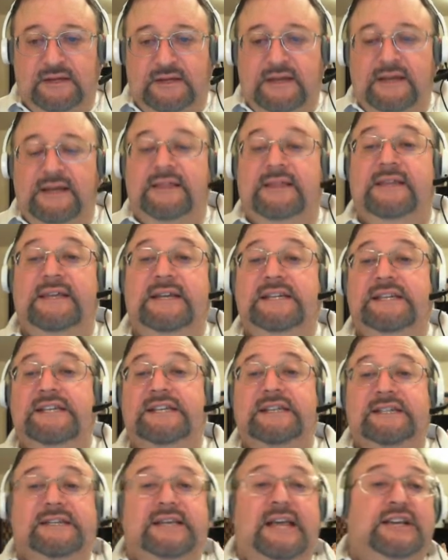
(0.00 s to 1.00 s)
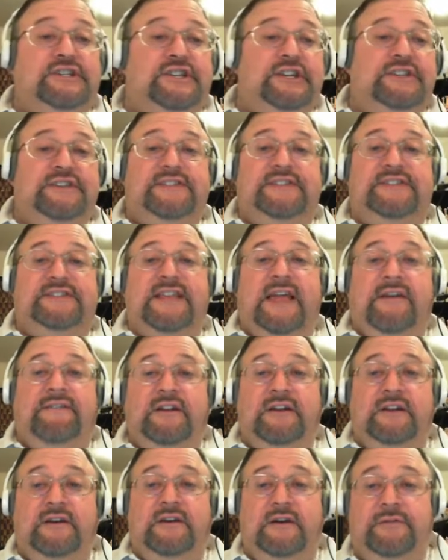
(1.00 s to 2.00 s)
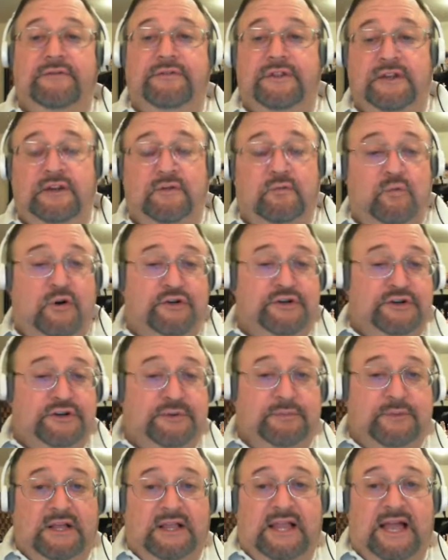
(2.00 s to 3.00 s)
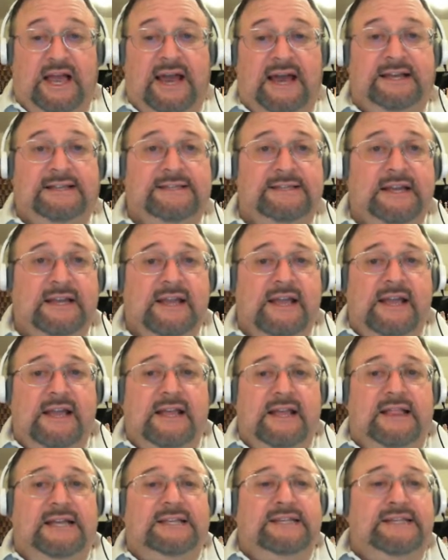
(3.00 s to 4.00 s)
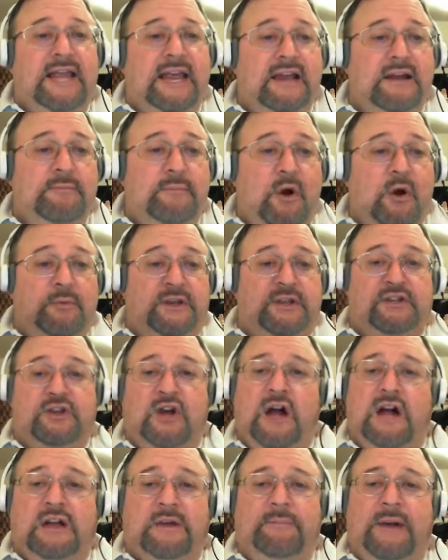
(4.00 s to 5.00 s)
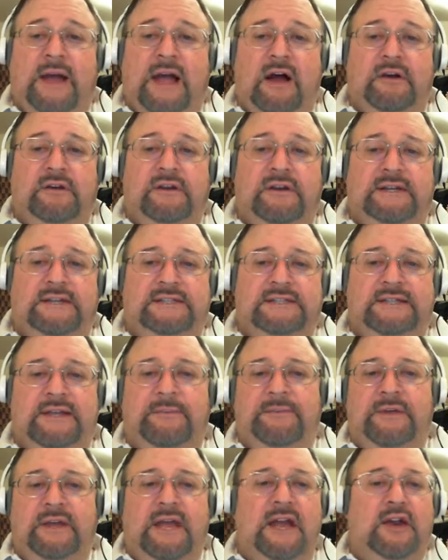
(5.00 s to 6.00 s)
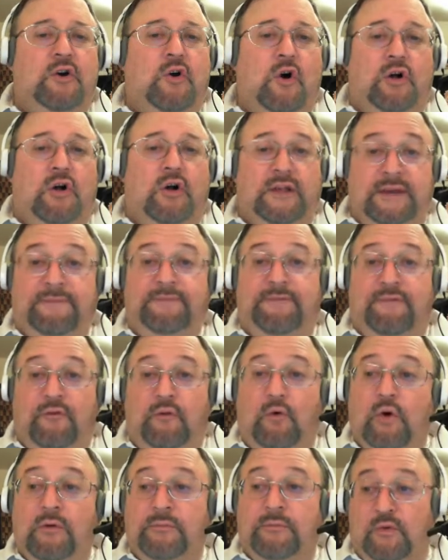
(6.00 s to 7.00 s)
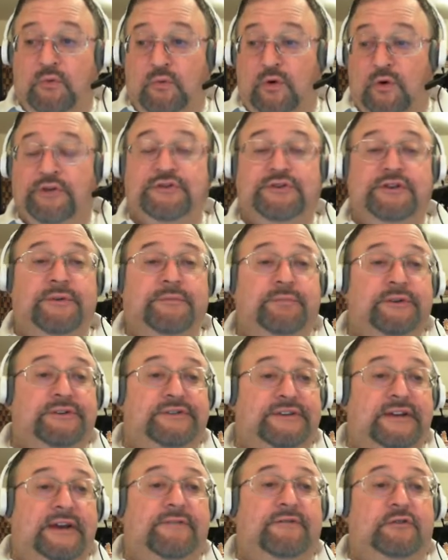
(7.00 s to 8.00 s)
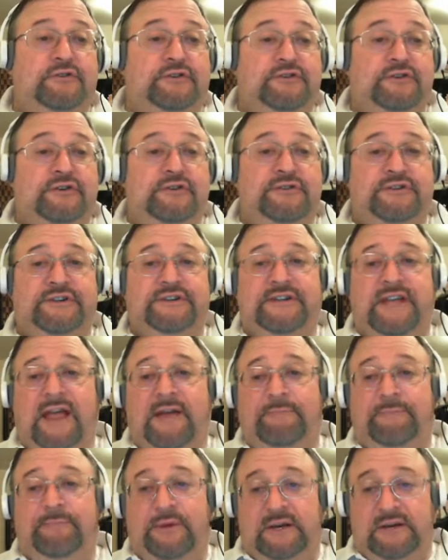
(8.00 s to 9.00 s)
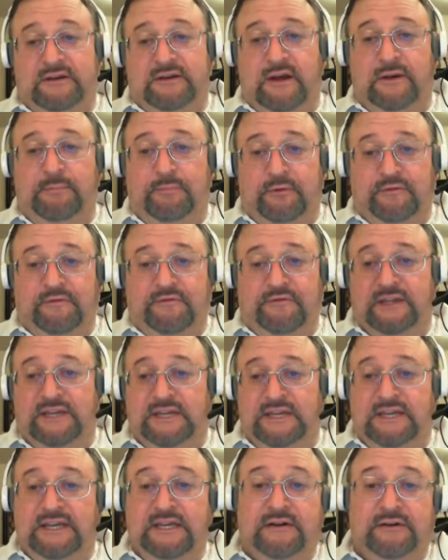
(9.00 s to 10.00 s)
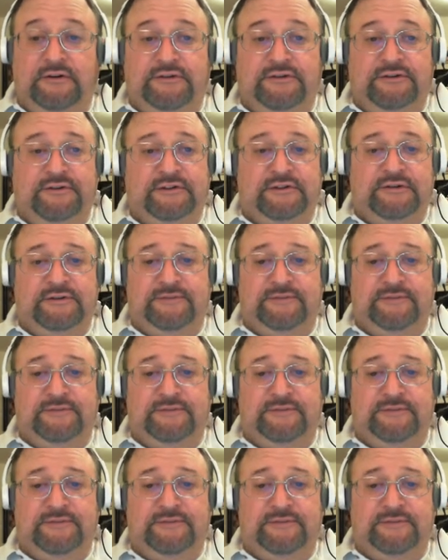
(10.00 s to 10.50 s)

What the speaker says: This is session 7 of the worship class. Let's take a moment and talk about something I call informal worship, which several churches have picked up over the years.